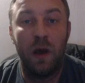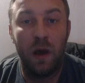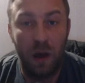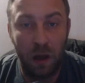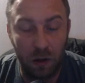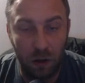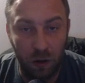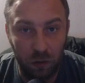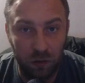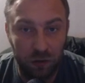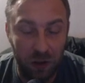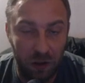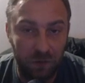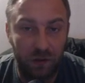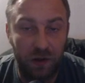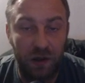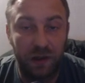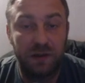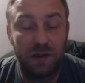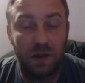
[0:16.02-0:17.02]
Hello chess
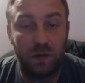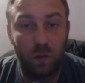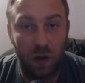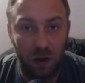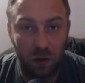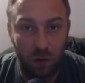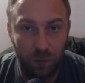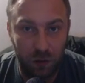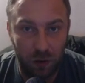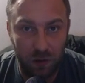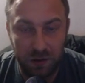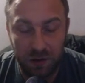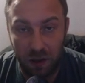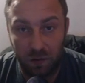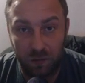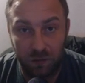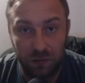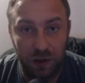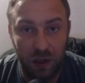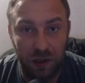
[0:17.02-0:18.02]
friends, and welcome to
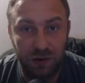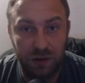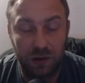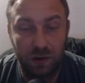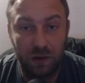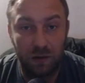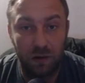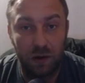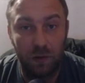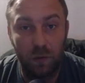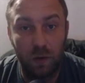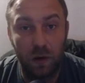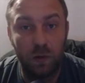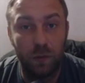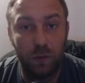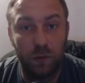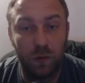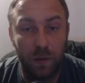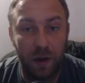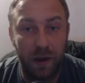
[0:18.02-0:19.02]
Jozarov's chess channel, and
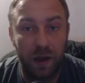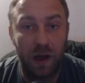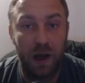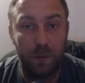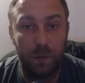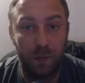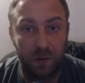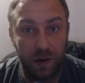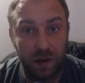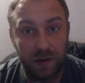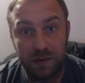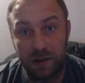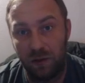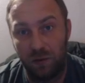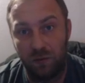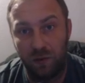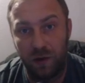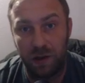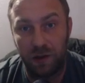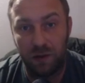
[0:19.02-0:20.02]
welcome to my Hyper
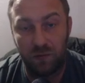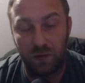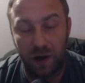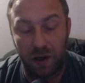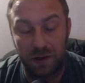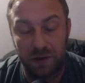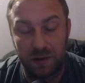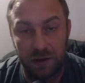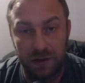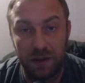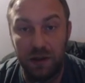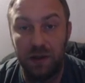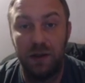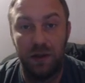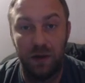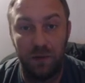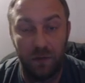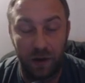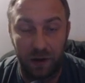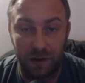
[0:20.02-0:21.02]
Accelerated Dragon Sicilian
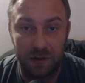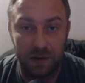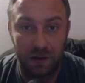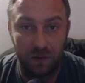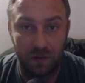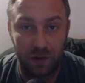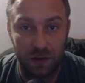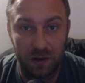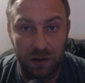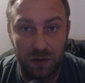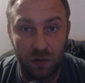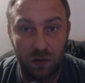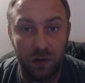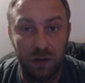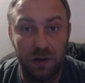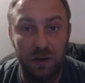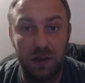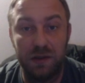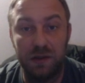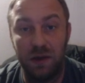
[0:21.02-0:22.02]
Defense series. So
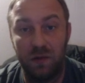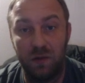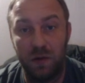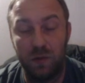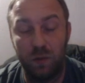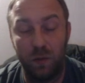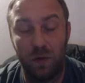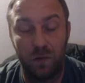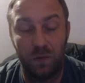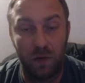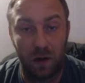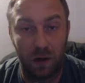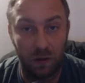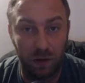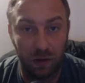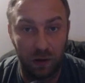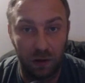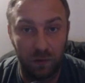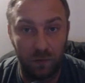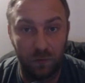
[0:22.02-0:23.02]
in this series we are
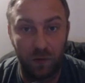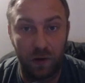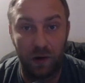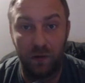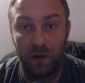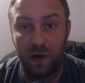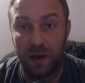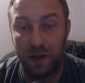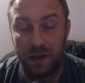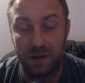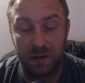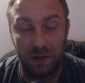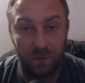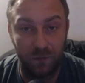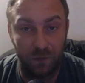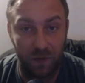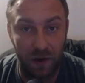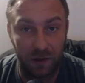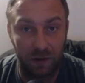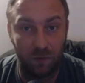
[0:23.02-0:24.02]
following a very nice and
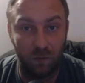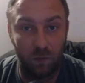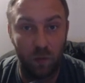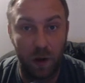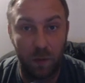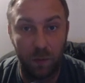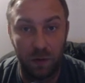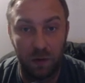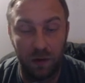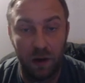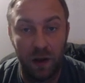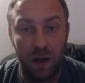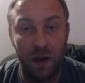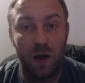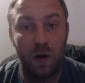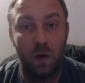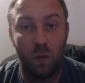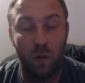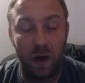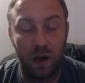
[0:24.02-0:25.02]
effective weapon
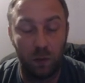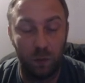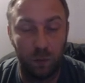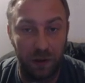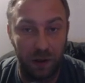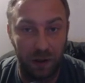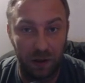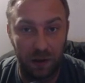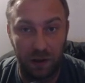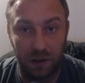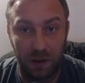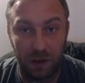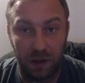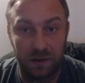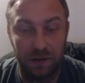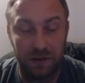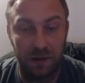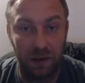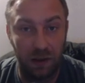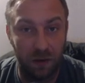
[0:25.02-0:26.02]
while playing
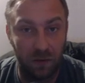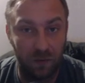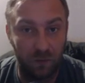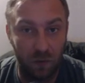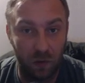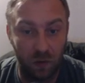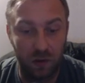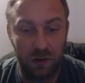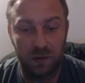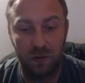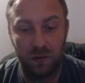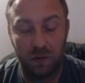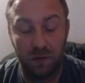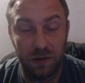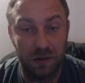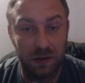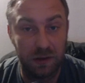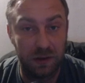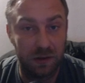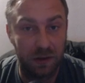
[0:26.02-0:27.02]
against e4, so
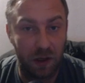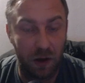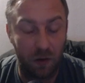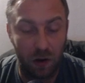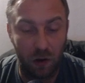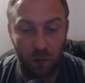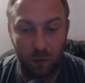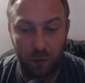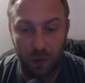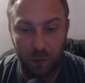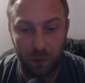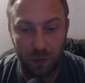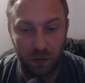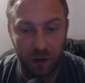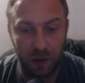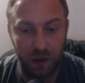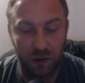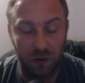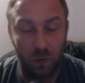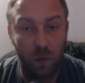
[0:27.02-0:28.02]
this is now our
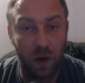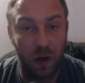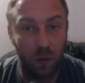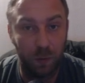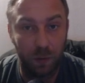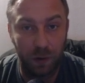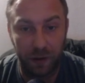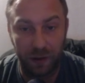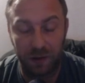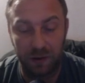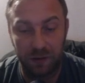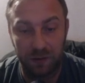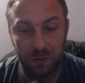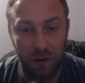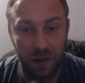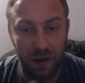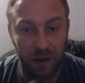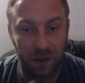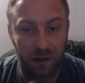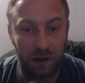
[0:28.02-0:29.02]
preparation while playing as
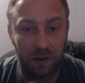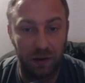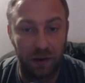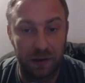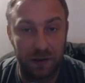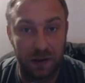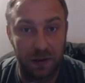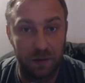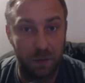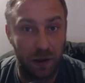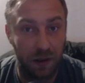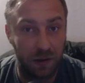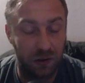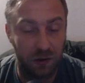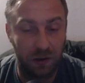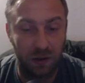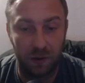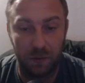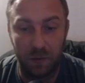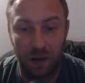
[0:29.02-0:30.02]
black. As I
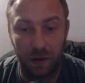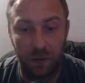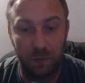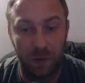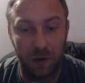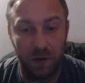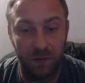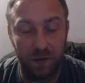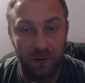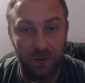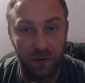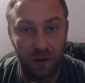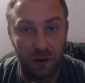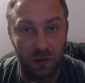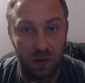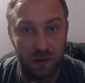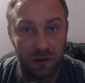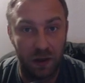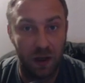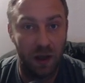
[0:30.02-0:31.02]
mentioned in my previous
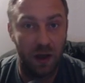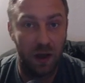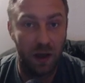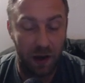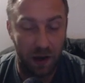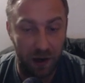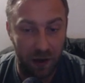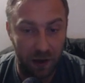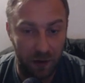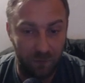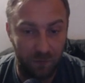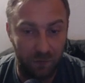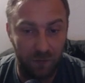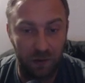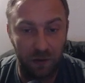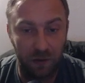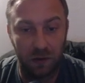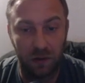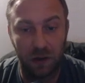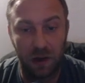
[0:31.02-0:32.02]
videos, I have
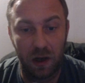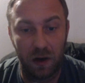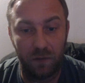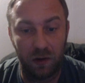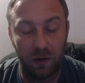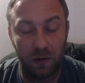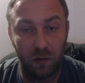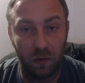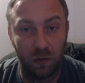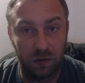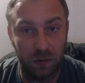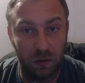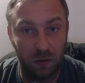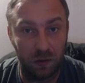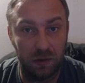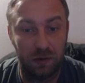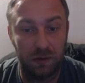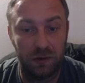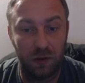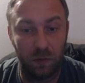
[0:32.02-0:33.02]
covered also
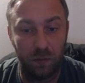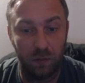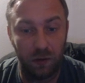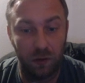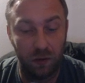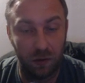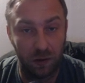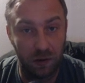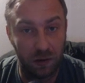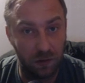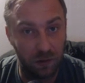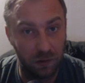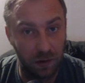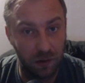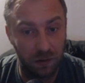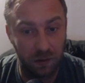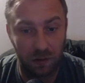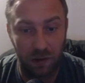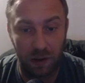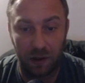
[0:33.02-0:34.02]
some good
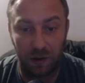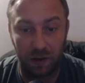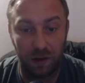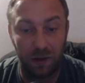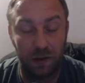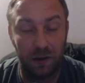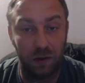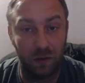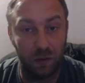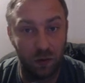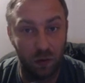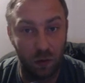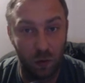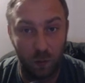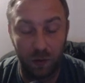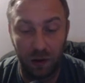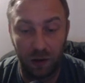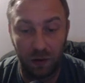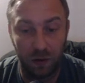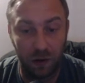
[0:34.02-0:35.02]
I think a good
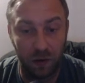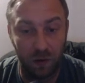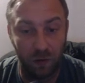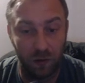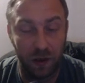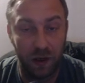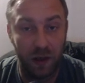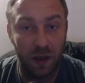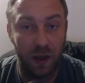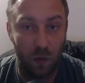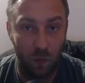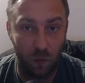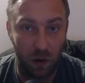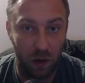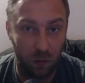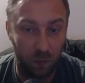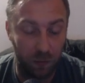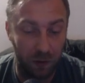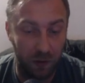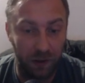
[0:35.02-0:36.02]
opening theory
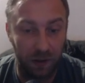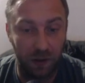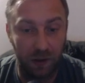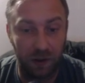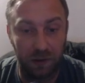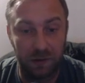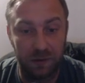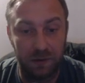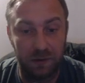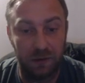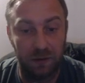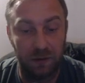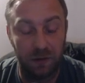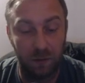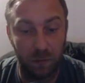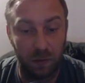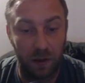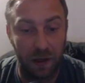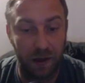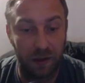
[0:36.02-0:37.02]
while playing as
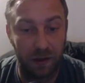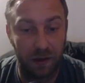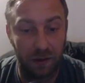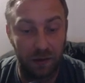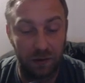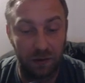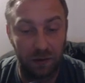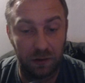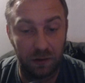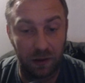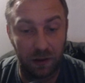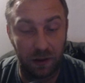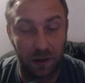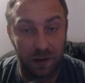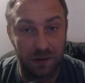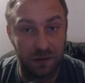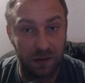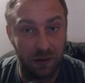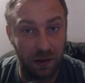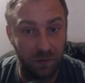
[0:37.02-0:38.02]
black
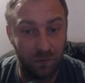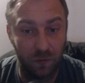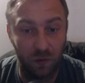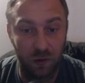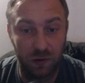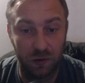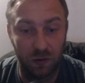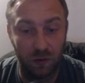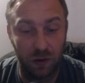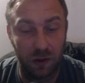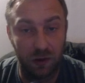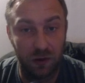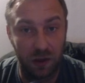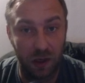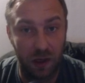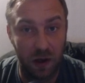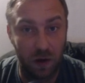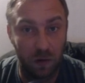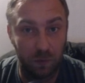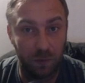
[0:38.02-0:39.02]
against d4, so you can
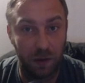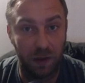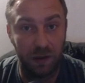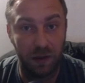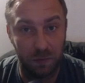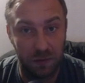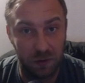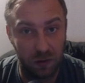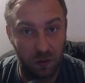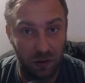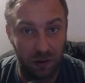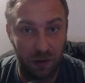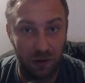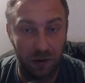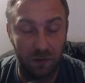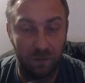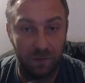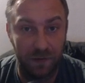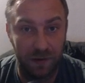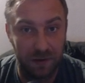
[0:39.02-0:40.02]
check out my
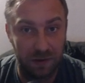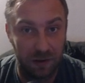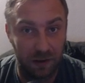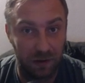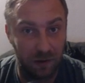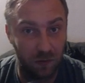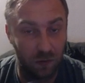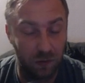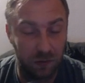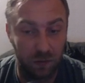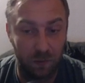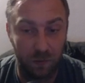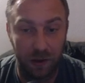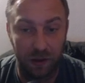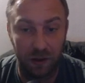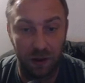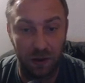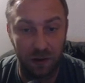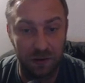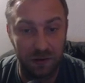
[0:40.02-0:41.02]
Nimzo-Indian defense and also my
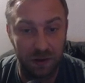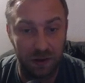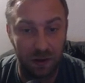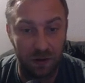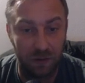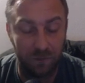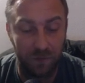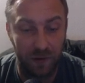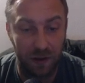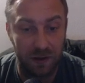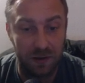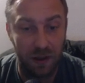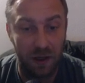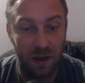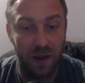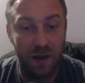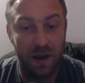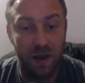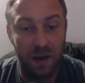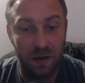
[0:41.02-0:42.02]
King's Indian defense.
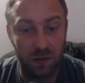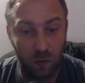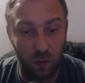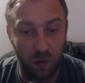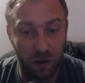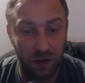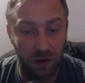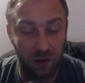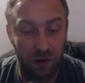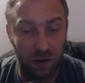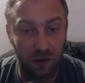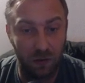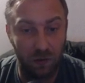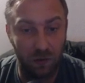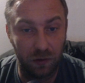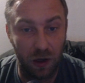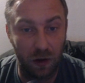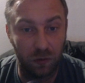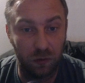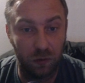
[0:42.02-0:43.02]
So we're
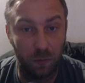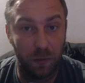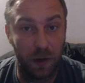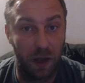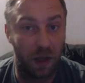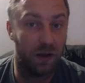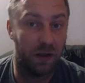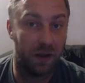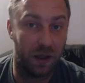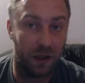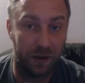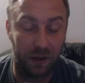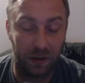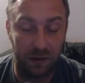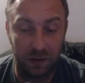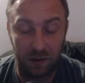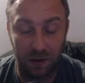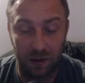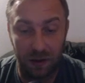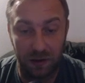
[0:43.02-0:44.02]
continuing now to battle
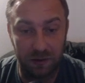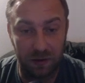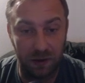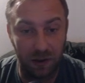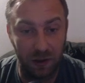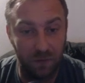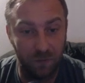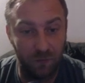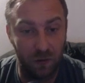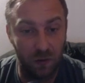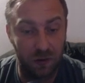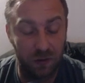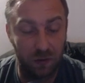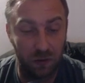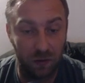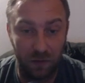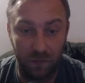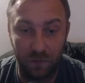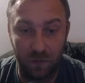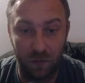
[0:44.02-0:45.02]
against e4, so
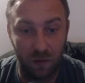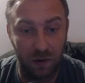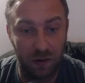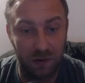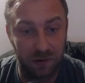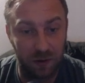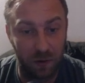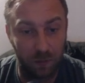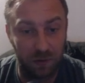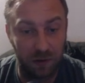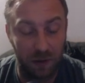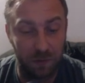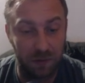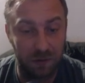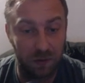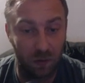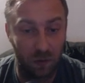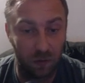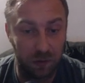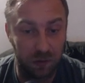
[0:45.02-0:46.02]
e4 is
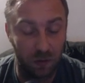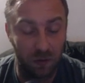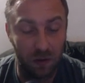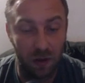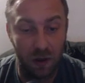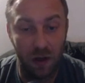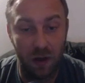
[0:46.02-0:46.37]
sometimes also